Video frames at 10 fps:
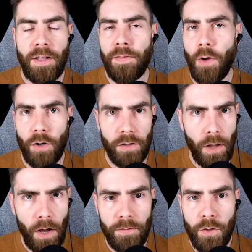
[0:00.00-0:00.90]
There are a
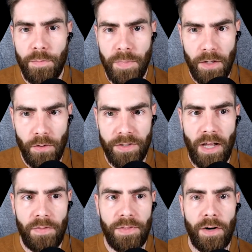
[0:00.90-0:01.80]
lot of good meters
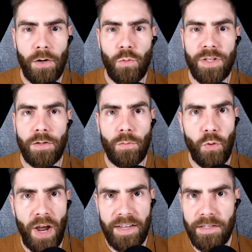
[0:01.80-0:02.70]
out there with
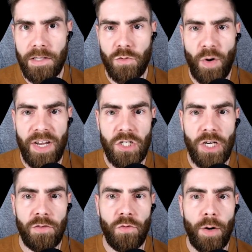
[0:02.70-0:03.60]
prices
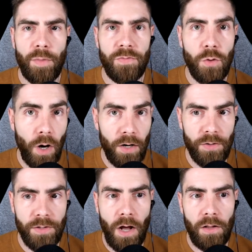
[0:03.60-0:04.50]
ranging from a few
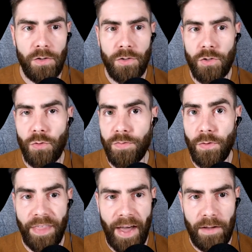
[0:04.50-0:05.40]
hundred dollars to a few
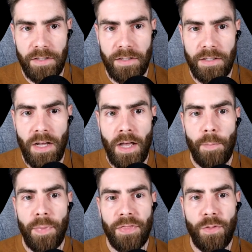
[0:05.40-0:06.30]
thousands,
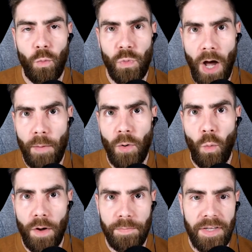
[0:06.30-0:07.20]
but the number
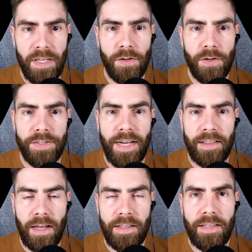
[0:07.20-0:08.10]
one meter that
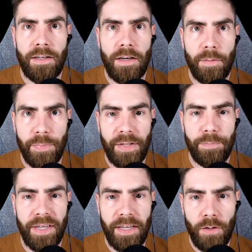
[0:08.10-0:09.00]
I think complete
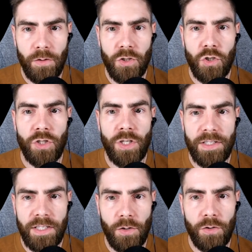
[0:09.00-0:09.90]
beginners should
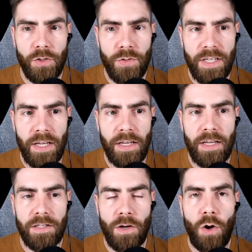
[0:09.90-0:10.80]
consider using
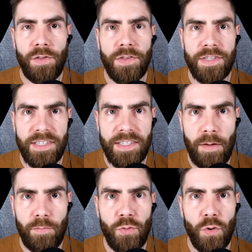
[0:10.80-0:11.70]
is called the
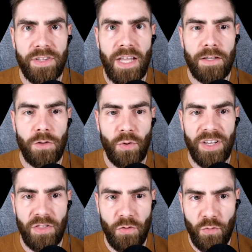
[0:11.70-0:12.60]
SAM
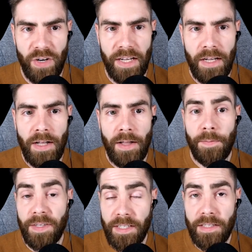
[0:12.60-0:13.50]
33.
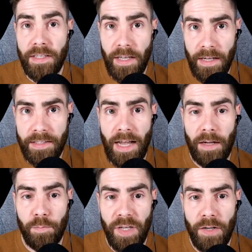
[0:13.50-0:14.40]
This is the
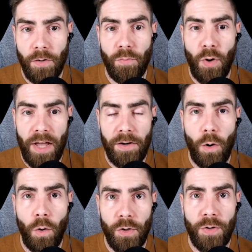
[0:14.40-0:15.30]
exact meter Brian
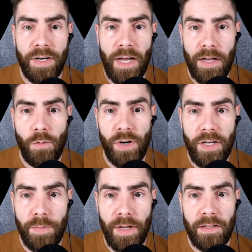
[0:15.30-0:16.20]
Hoyer and I
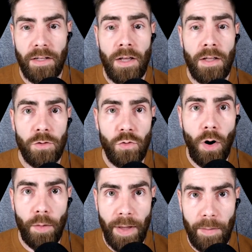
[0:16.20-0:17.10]
recommend to
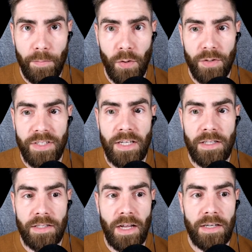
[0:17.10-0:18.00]
our members
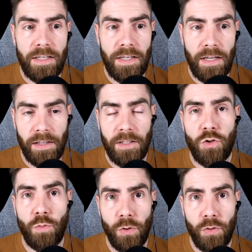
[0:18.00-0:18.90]
inside the
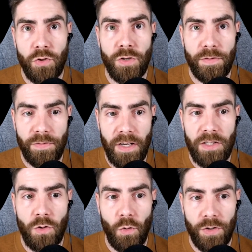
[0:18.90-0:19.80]
Electro Pollution Fix
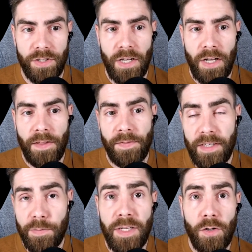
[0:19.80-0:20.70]
course.
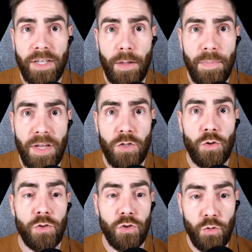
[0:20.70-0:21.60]
This meter can
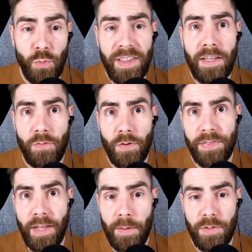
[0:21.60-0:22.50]
measure three different
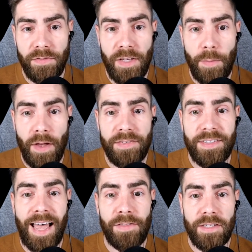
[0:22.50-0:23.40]
types of EMFs
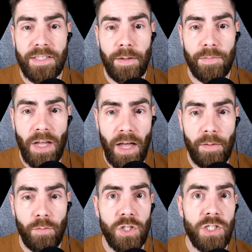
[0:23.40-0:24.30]
at the same
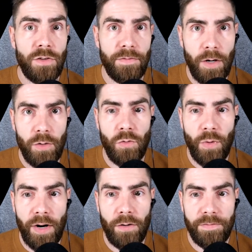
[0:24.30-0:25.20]
time, which is a very
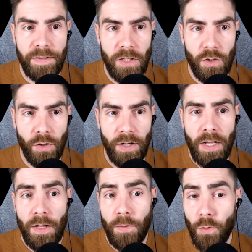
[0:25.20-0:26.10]
rare feature.
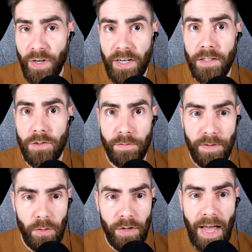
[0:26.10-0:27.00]
The readings are
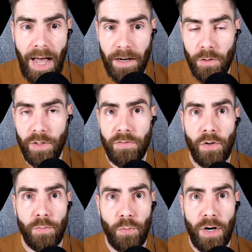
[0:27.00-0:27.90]
very accurate for
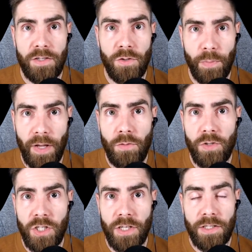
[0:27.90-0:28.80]
the price you pay,
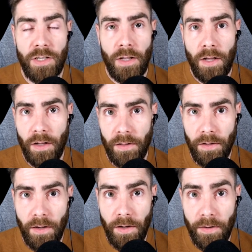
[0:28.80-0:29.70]
which is uh,
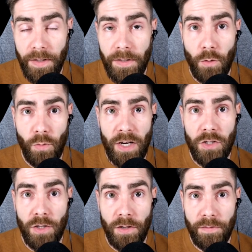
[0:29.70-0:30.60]
uh in the
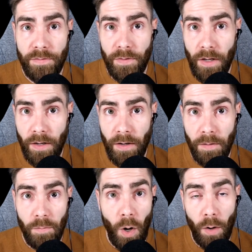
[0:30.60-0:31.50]
range of
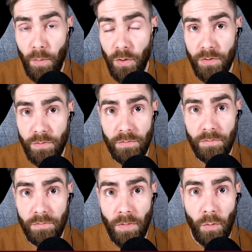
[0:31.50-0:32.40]
um, almost
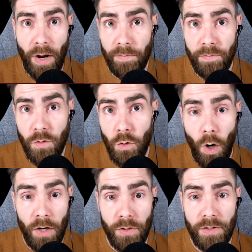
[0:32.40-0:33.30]
around
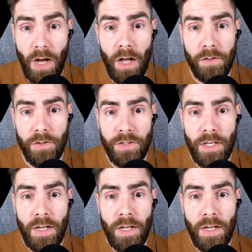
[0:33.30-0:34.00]
$200.